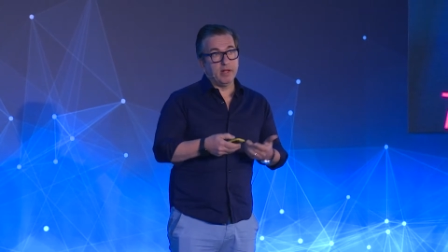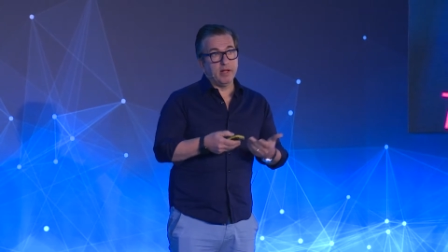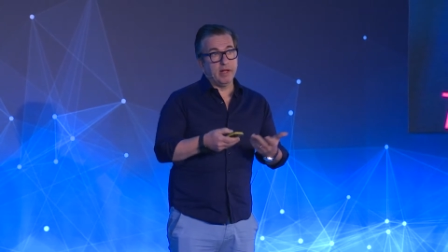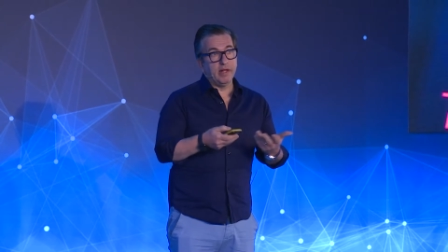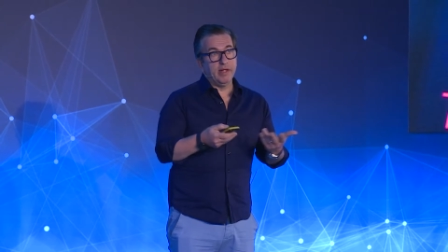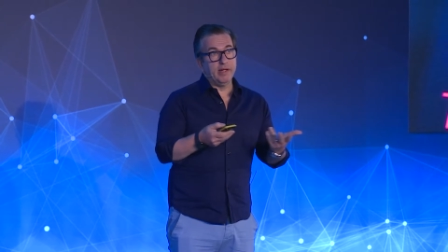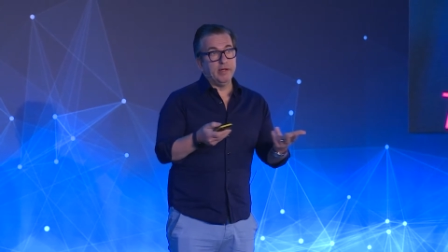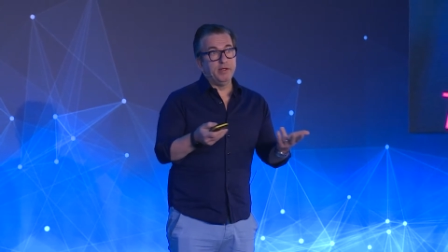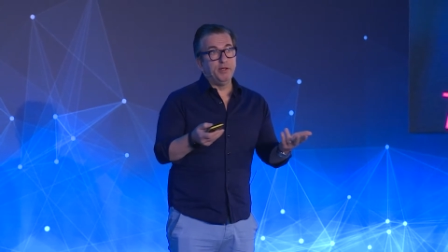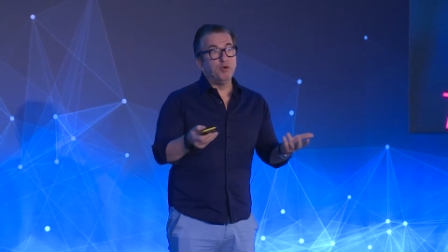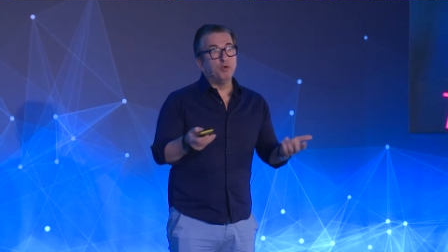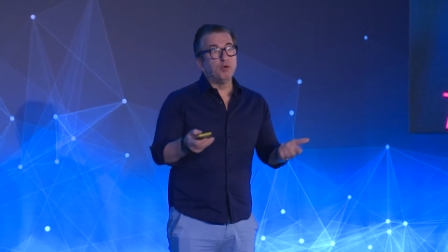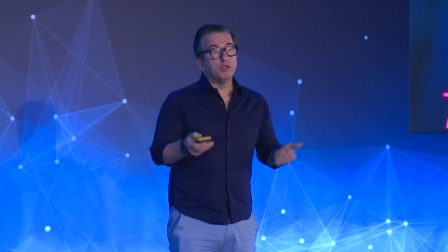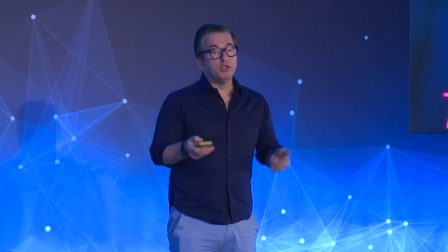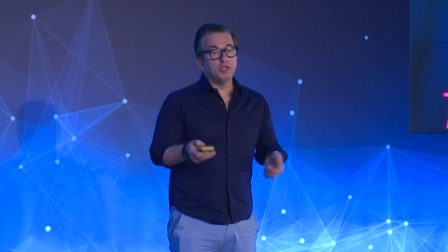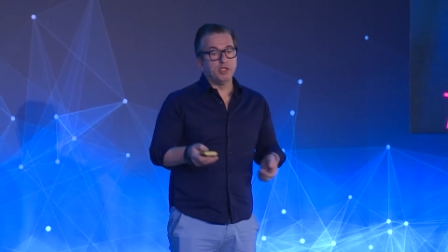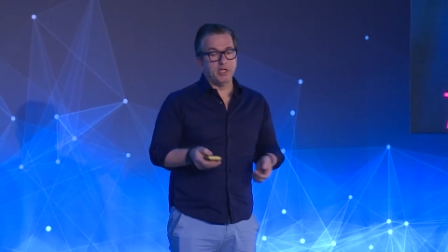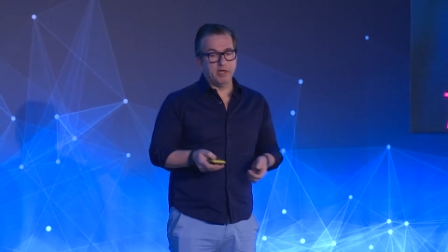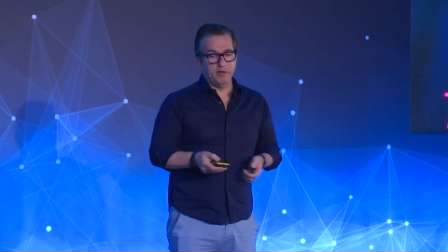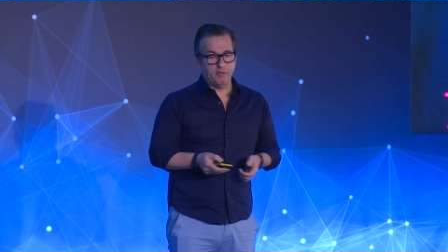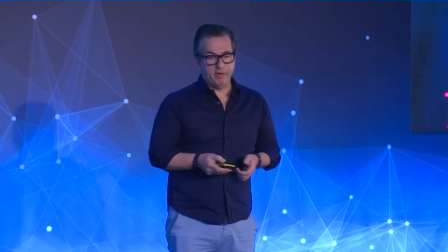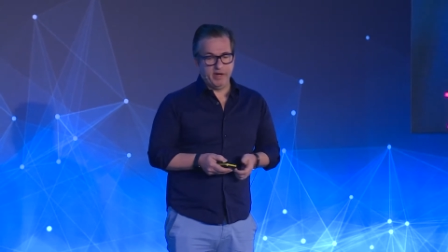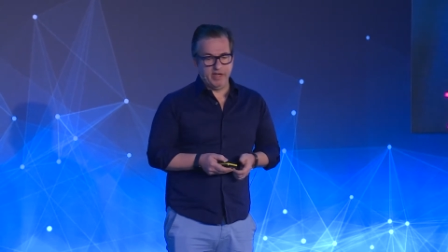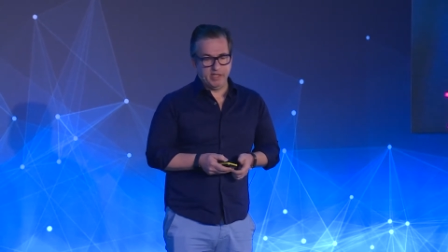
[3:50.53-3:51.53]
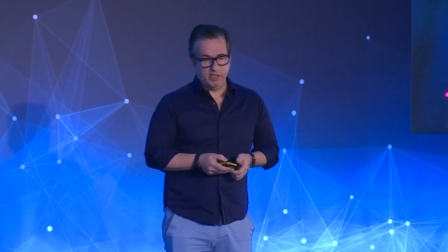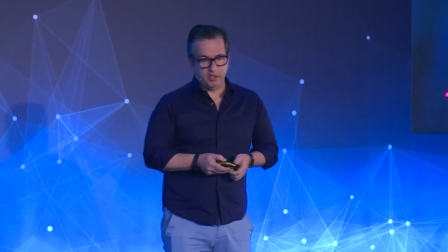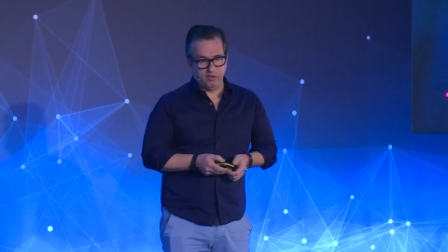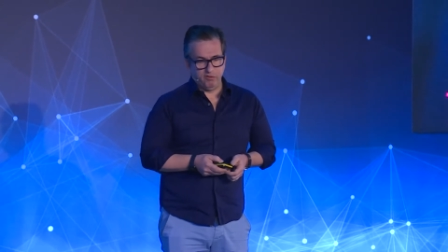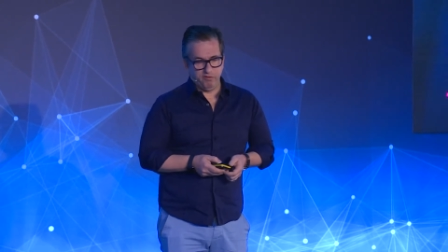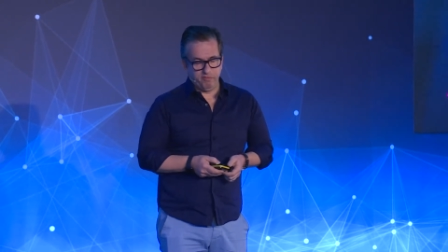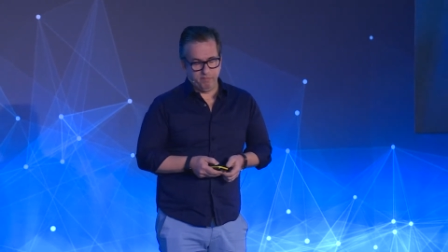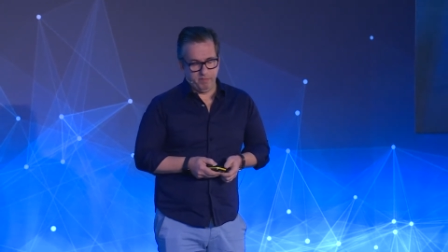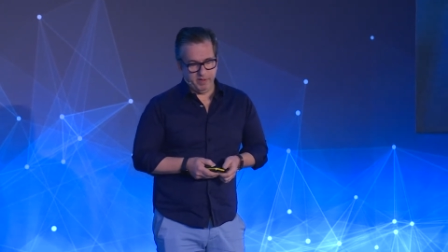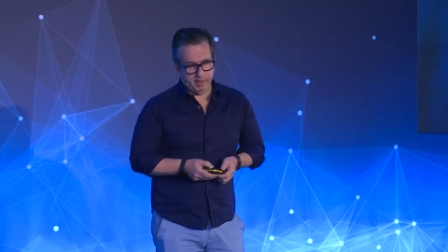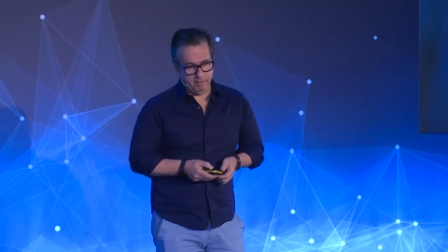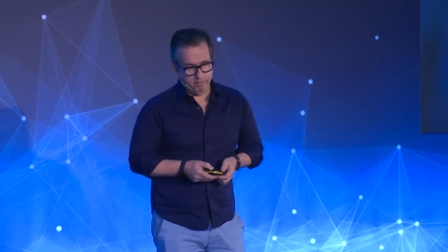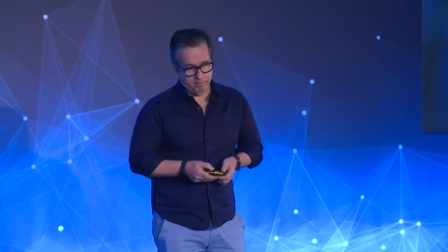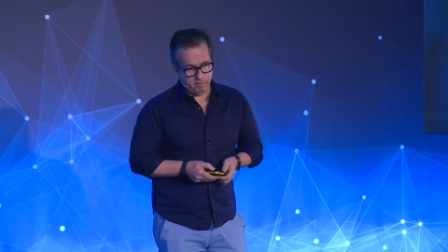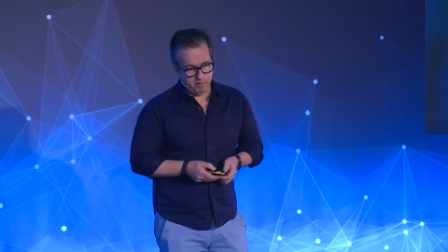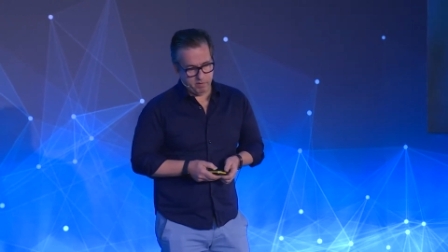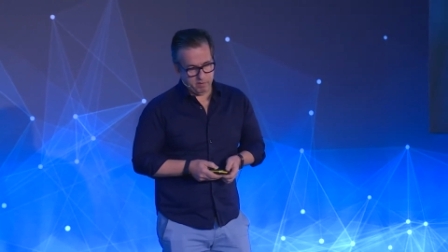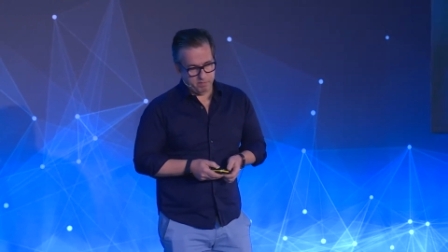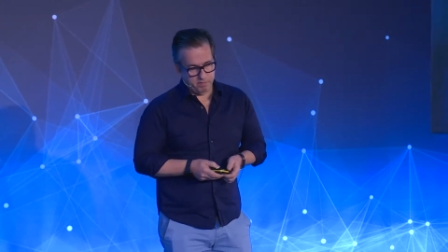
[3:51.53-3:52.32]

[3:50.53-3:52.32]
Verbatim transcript: a newer generation of people.